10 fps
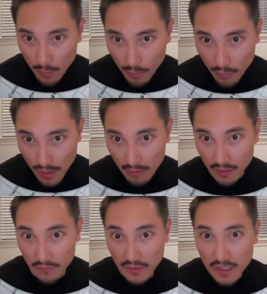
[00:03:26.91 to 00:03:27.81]
Brown
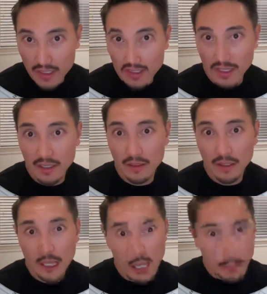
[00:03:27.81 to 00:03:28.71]
Convention Center,